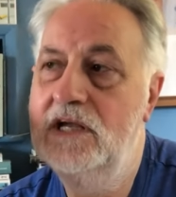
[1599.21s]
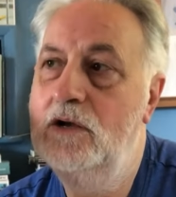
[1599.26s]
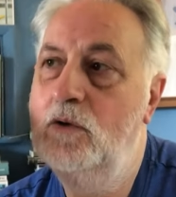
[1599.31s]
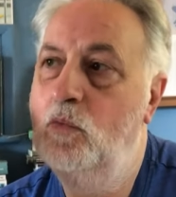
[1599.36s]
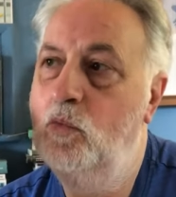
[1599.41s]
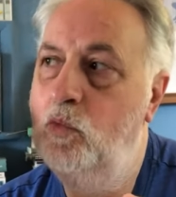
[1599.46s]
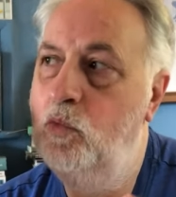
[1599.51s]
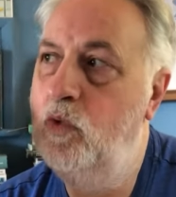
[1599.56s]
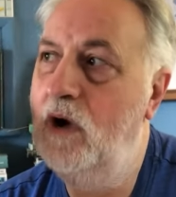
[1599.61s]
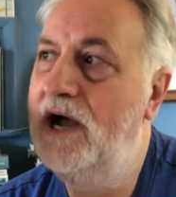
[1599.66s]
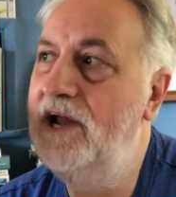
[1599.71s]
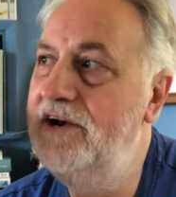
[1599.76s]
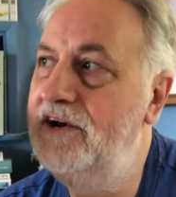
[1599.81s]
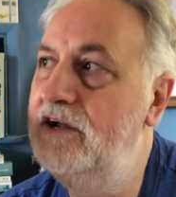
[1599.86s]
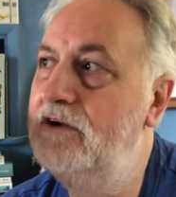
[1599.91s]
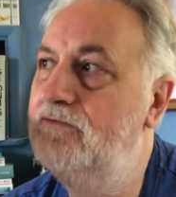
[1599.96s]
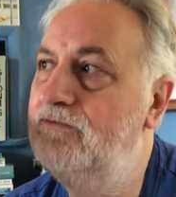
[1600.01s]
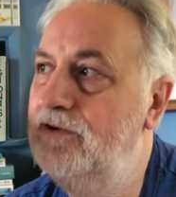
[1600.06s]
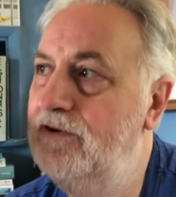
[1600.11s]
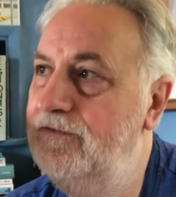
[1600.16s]
one
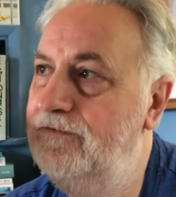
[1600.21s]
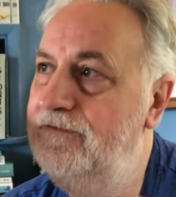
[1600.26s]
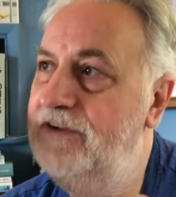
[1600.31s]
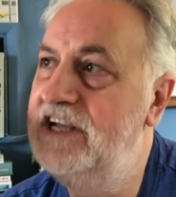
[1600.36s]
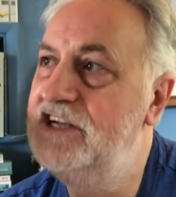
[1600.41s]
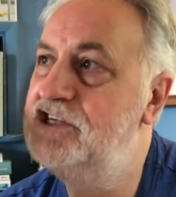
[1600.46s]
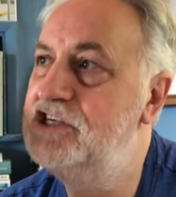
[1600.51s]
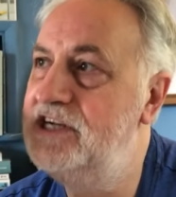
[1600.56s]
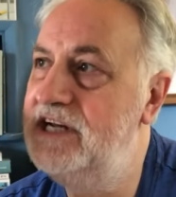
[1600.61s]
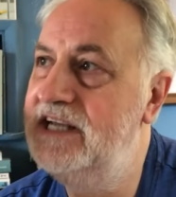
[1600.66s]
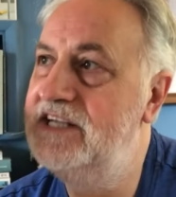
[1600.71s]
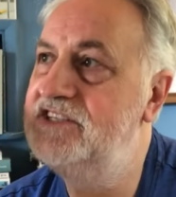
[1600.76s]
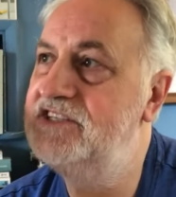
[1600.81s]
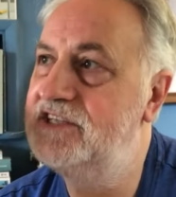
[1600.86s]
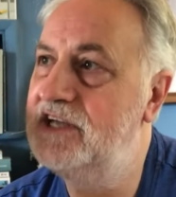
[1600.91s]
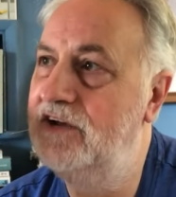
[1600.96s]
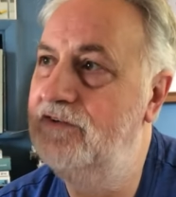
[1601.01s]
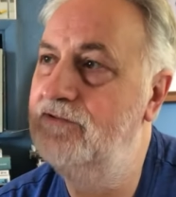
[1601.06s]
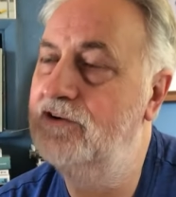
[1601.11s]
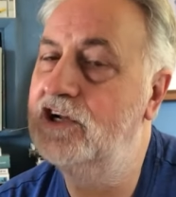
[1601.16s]
revisionist
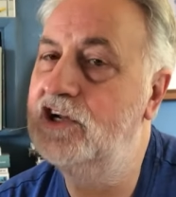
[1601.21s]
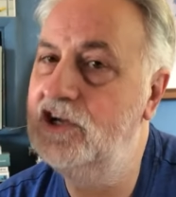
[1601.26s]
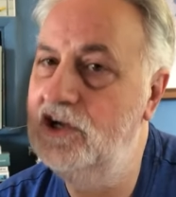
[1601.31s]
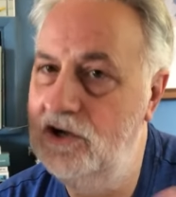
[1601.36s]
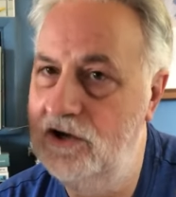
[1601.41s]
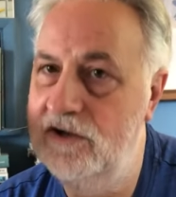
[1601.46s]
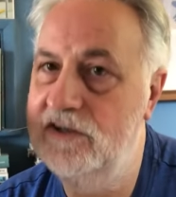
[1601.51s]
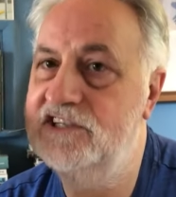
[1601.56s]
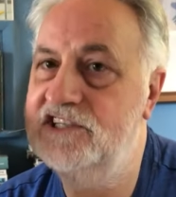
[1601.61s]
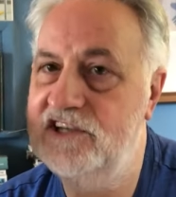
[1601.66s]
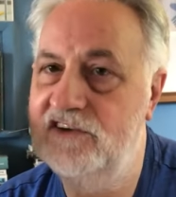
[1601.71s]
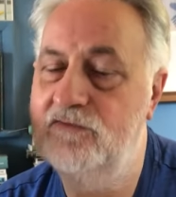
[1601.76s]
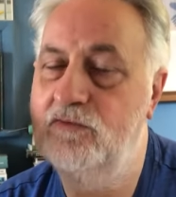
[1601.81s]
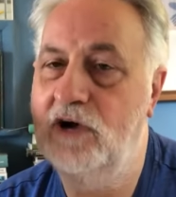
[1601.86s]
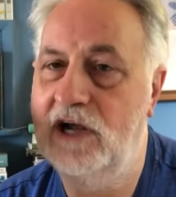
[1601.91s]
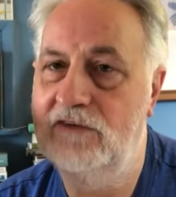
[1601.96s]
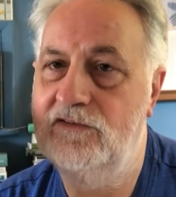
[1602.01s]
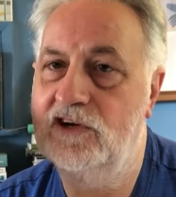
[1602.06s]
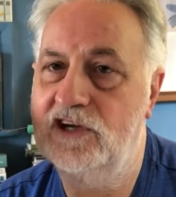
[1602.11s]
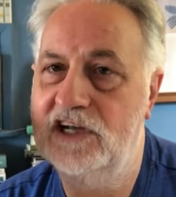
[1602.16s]
and recursive
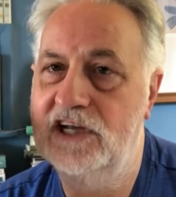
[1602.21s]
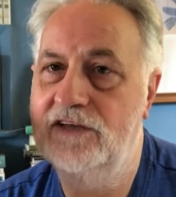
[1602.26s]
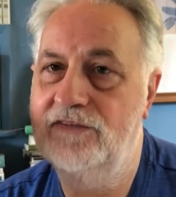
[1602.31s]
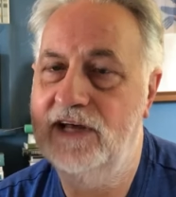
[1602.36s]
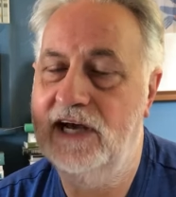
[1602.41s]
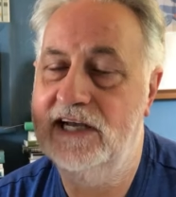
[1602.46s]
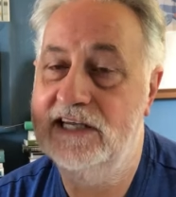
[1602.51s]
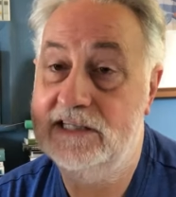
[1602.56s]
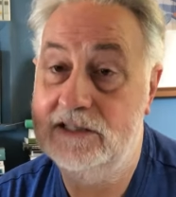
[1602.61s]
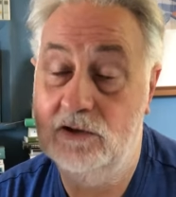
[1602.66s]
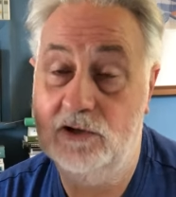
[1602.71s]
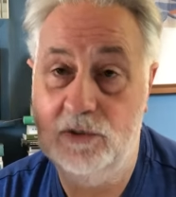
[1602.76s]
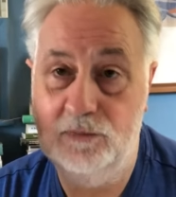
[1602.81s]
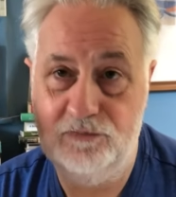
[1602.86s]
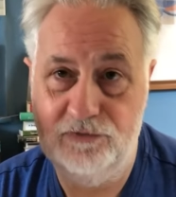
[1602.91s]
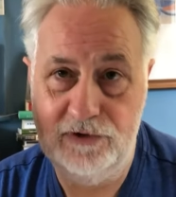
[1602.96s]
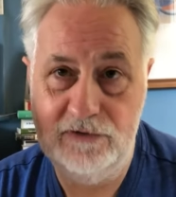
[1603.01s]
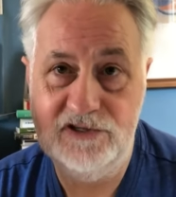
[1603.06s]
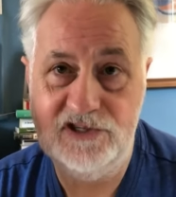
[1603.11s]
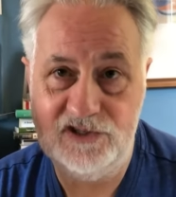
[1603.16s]
way of looking at that is look at
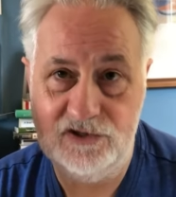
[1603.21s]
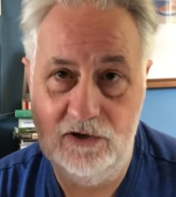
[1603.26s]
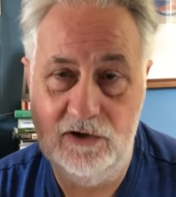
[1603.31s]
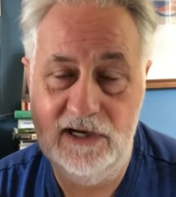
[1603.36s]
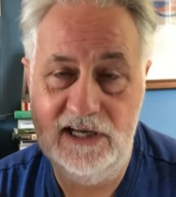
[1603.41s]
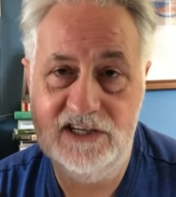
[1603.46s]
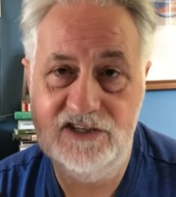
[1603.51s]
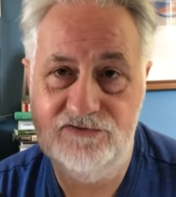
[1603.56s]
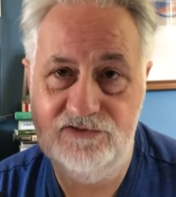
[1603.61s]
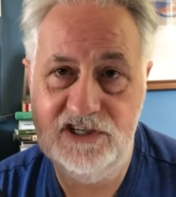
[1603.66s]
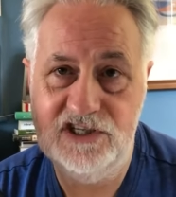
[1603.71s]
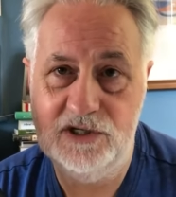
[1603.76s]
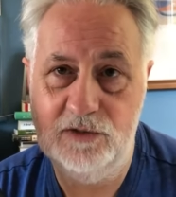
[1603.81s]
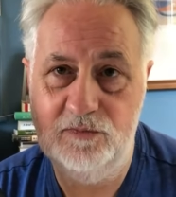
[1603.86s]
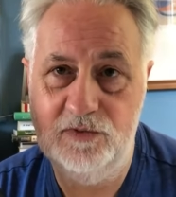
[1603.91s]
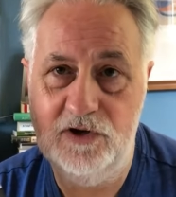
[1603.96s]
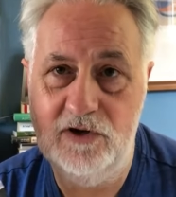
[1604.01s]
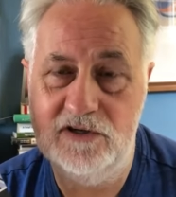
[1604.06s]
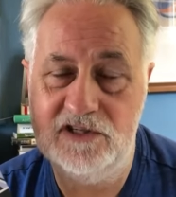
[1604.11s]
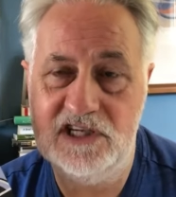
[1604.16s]
Bruce Sterling's recent
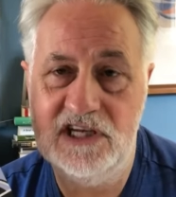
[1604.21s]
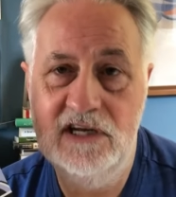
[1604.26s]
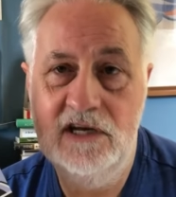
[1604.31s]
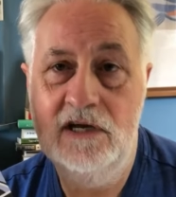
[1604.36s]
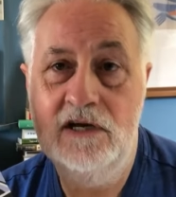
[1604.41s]
books,